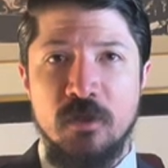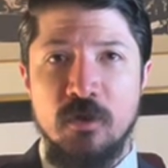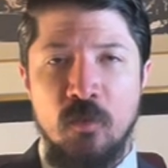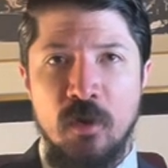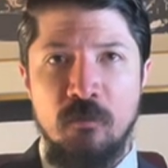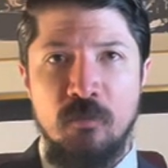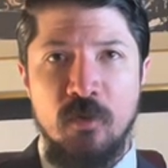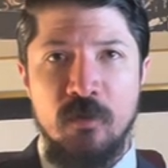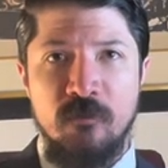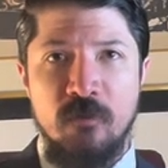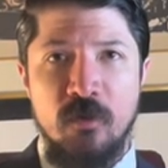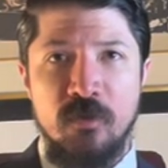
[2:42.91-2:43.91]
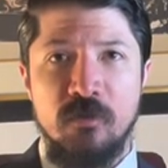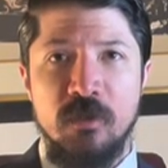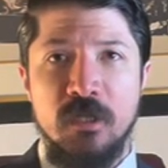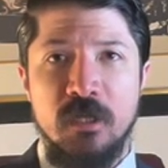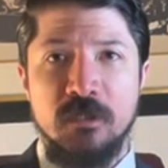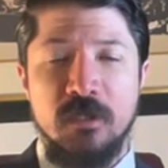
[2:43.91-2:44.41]

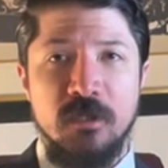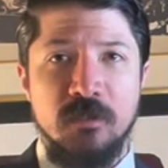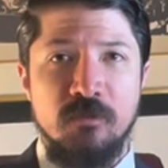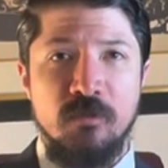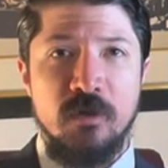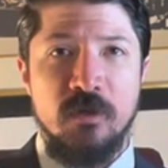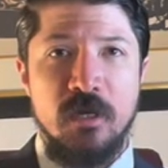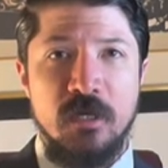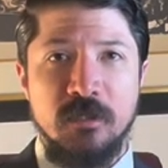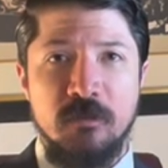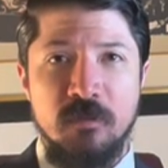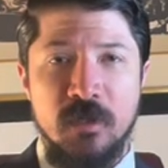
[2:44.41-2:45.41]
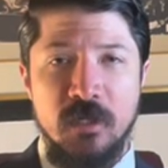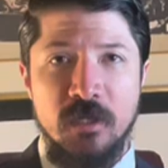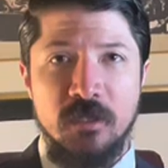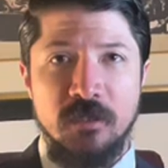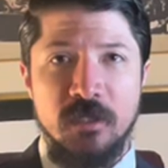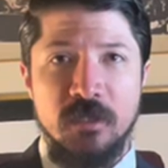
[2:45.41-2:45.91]
31.43 less than these broader S&P
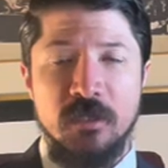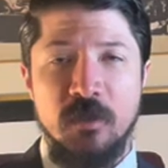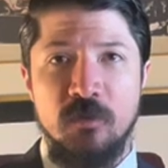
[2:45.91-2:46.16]
indices,